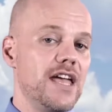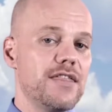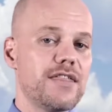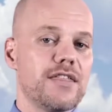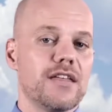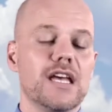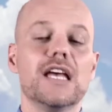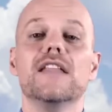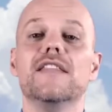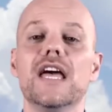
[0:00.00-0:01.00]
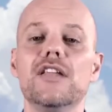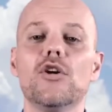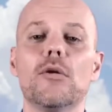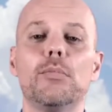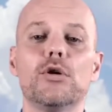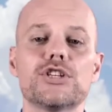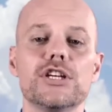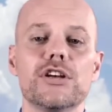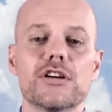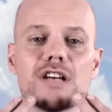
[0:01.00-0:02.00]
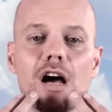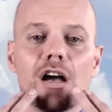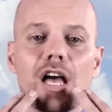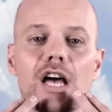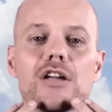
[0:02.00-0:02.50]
faith, then you're pushing your tongue